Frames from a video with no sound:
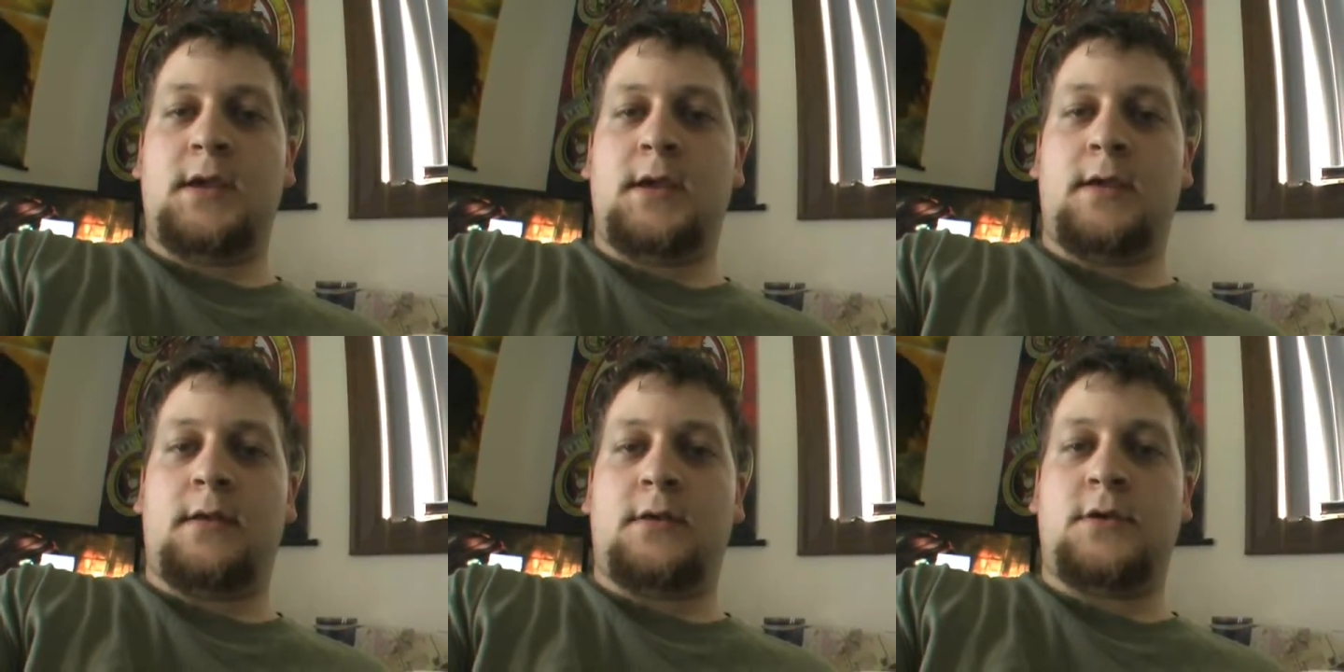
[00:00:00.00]

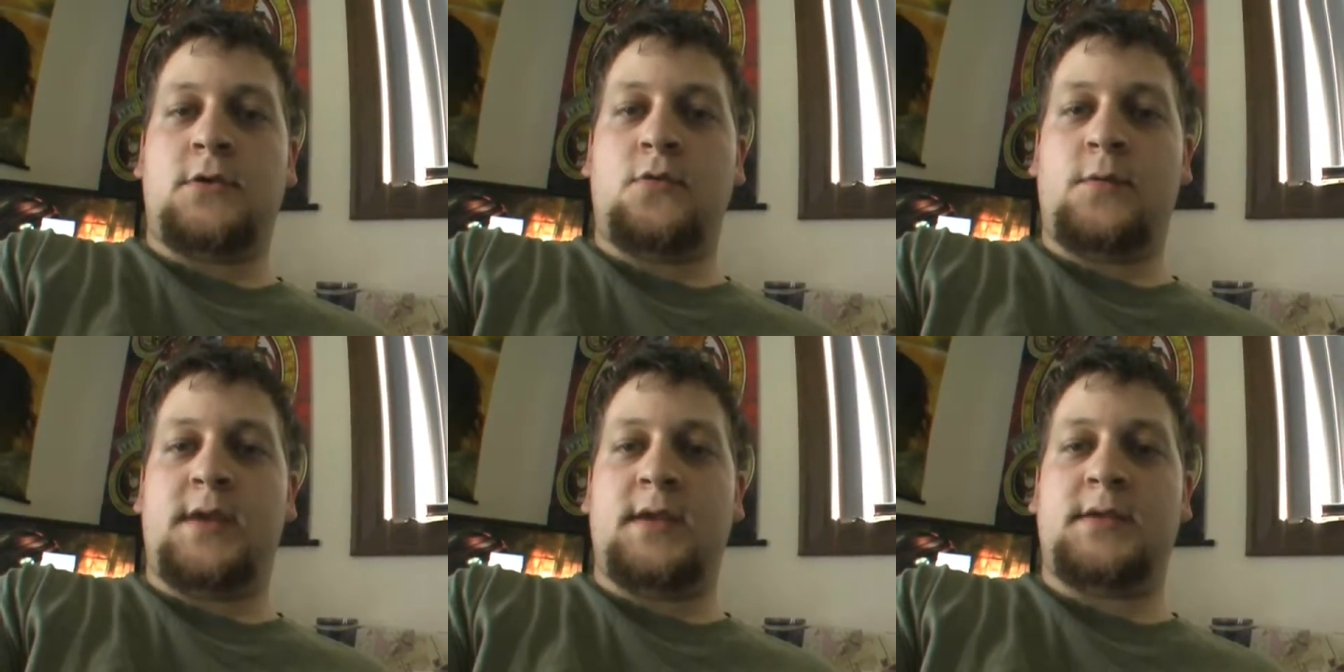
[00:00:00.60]
in two
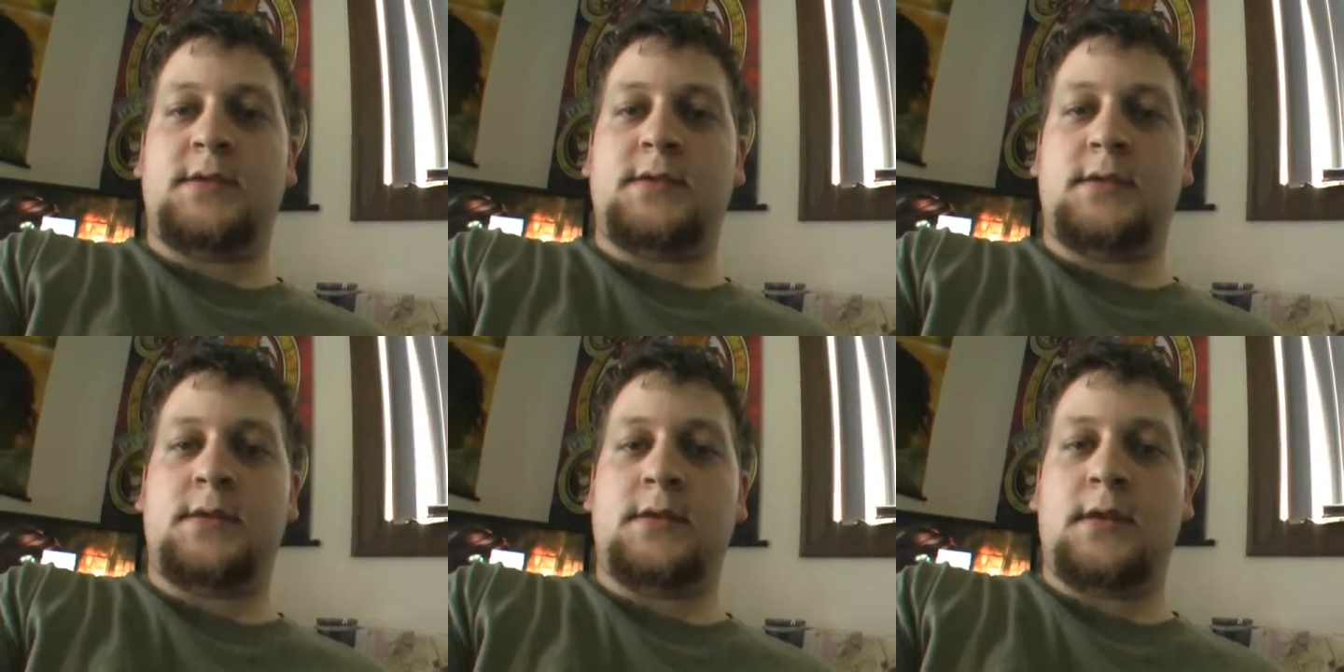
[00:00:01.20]
weeks,
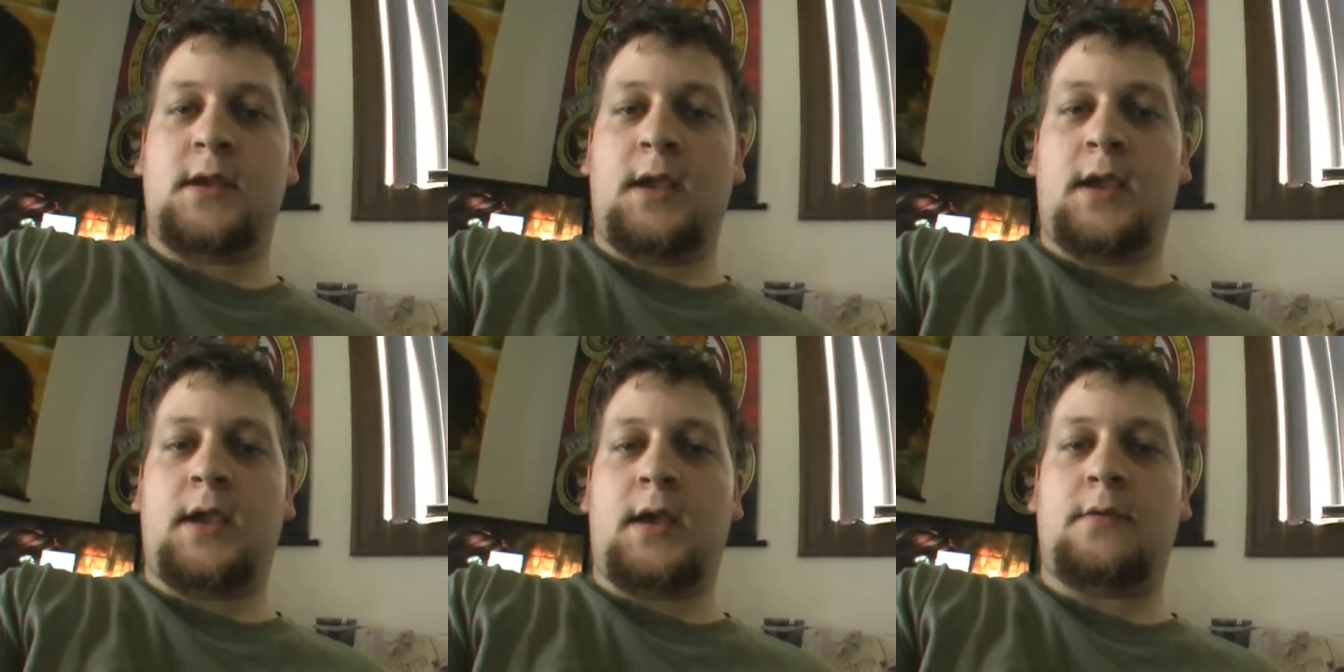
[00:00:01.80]

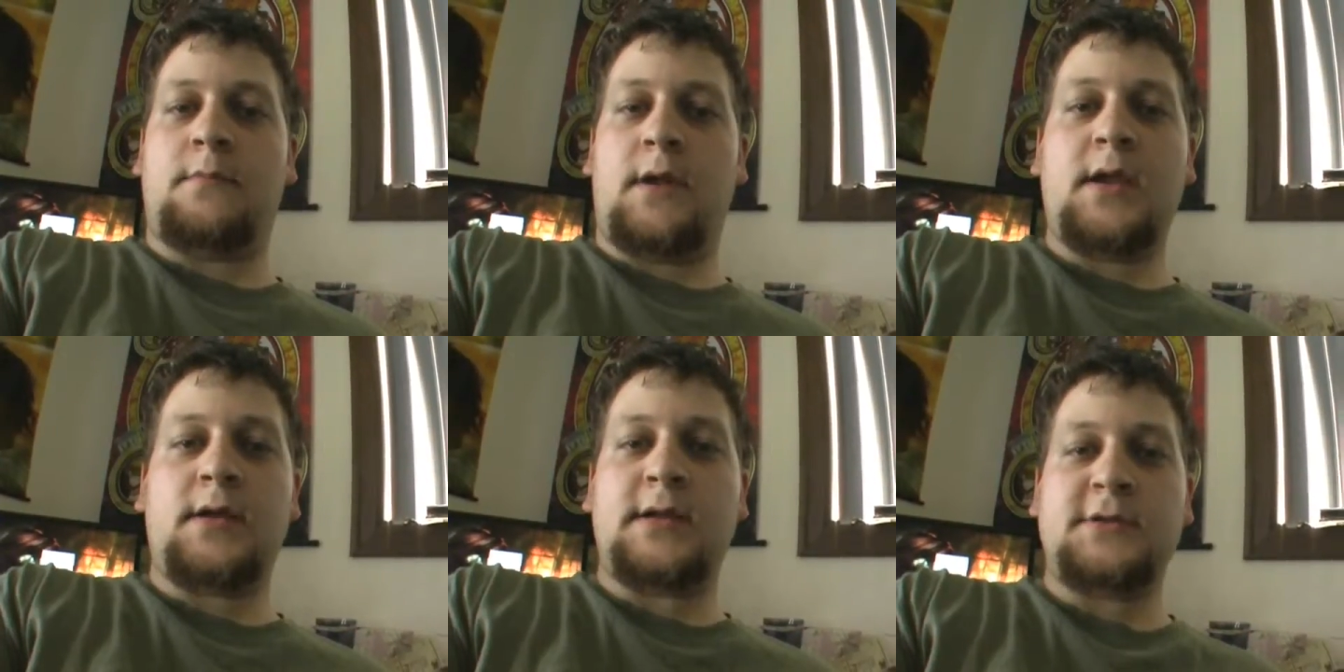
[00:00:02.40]
and my
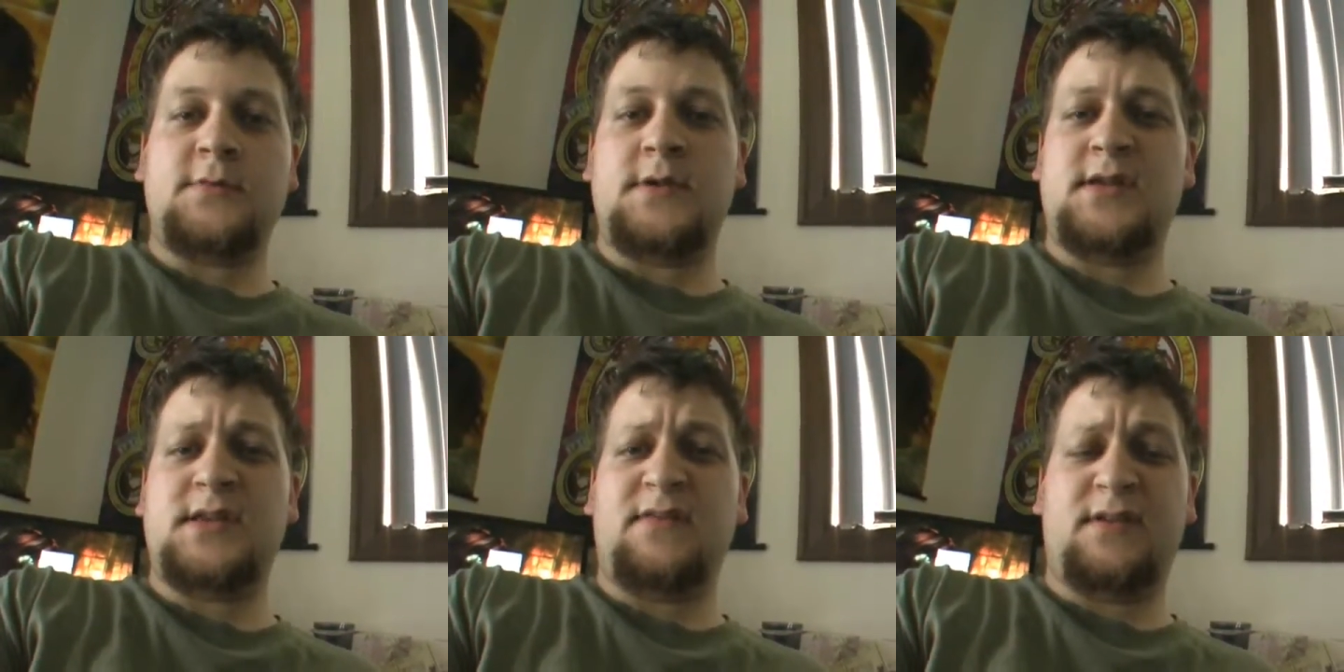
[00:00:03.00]
costume
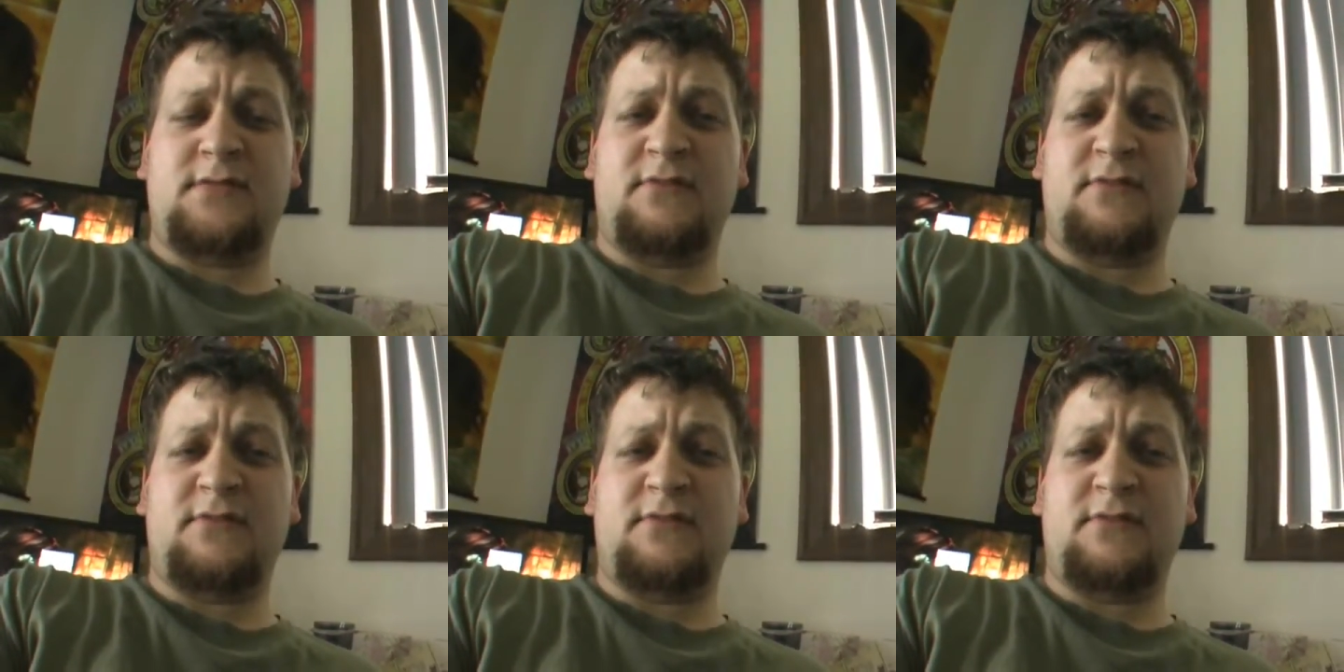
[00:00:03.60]
isn't even